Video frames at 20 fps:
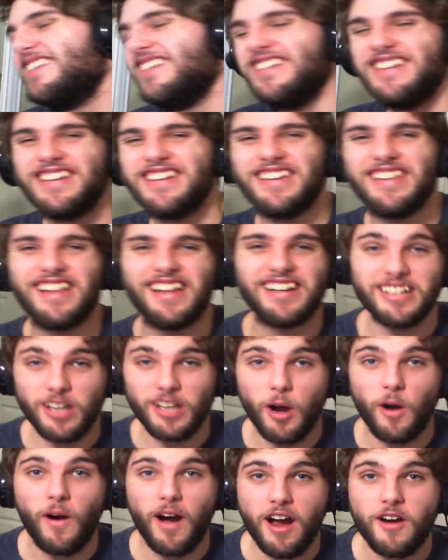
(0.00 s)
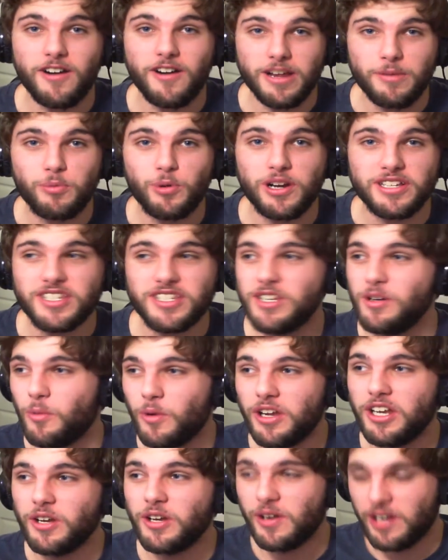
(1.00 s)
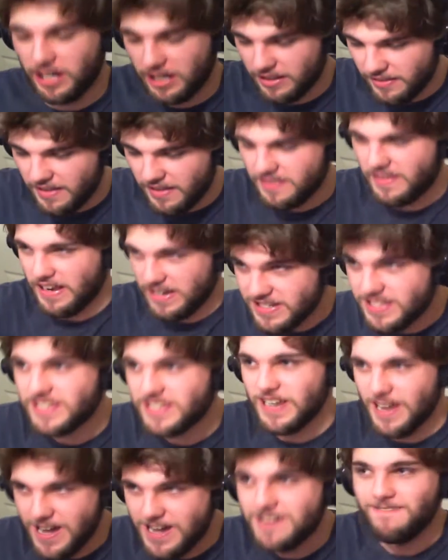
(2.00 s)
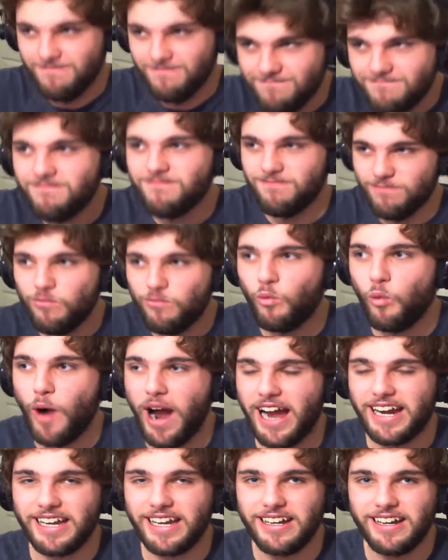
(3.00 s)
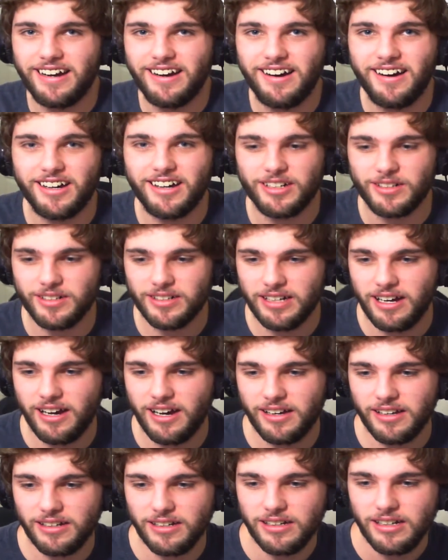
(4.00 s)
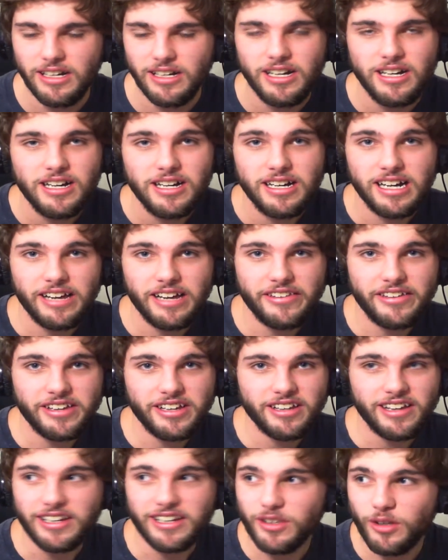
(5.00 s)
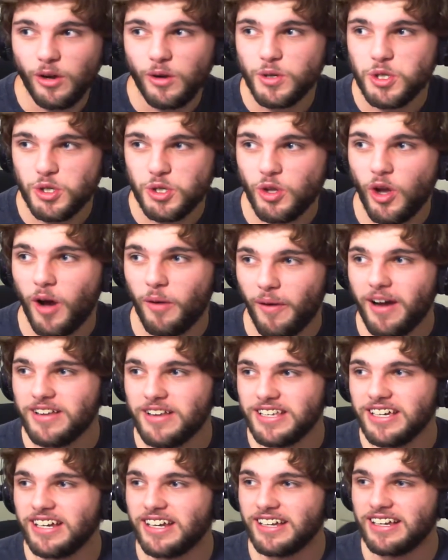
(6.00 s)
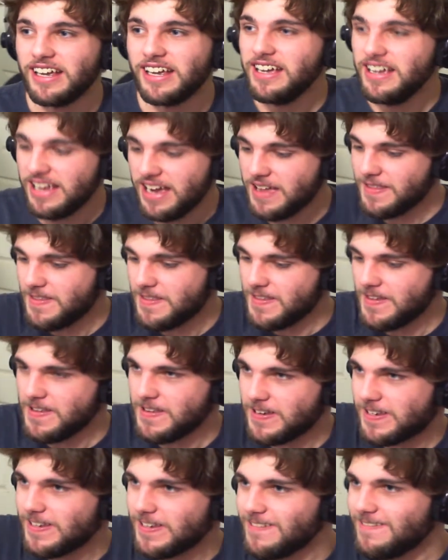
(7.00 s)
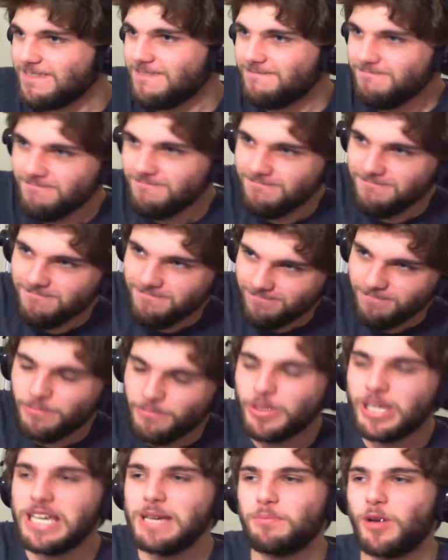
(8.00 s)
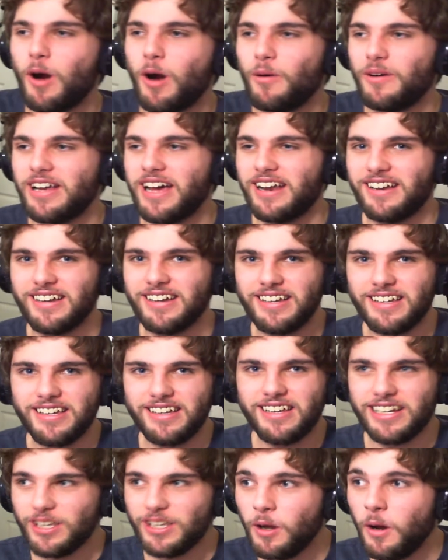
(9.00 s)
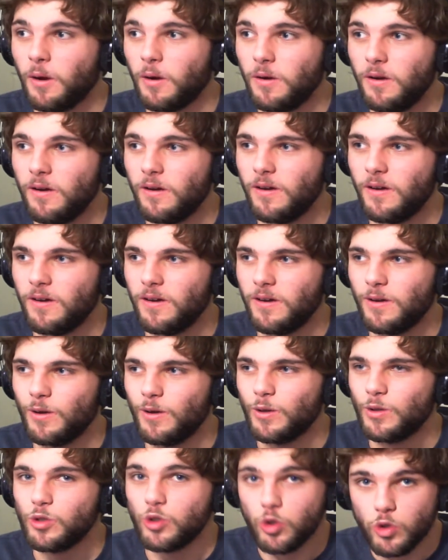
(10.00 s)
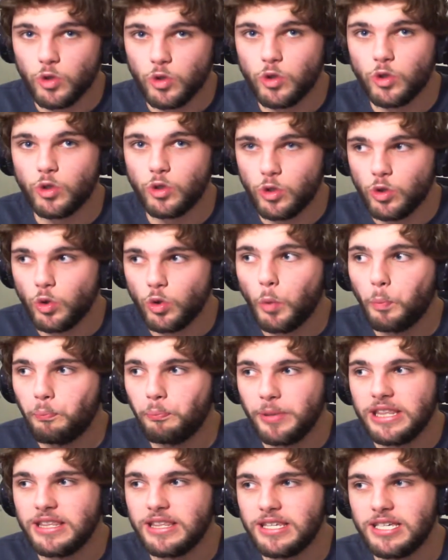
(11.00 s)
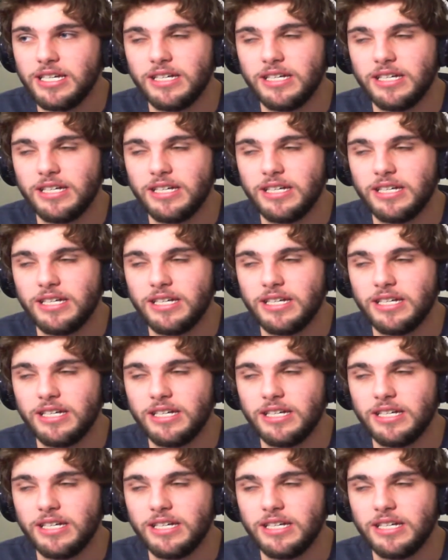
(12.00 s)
You're like, no, I already pressed it. What are you doing? And then they just start whacking it harder and harder. And then you're like, no, stop, I did it. And then they just keep going at it. And you're like, no. Stupid.